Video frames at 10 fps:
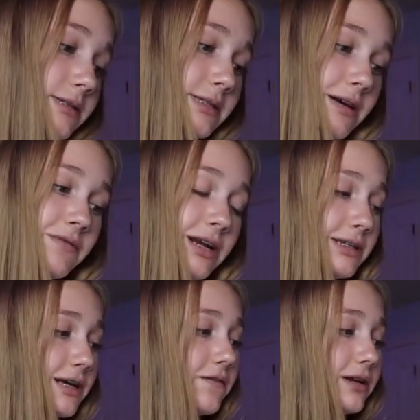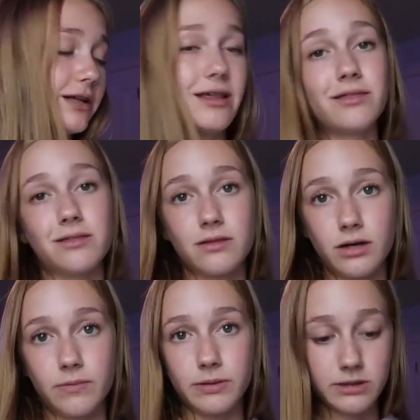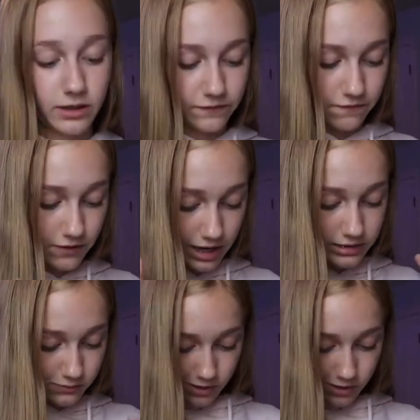$7.97 and then 30% off of that as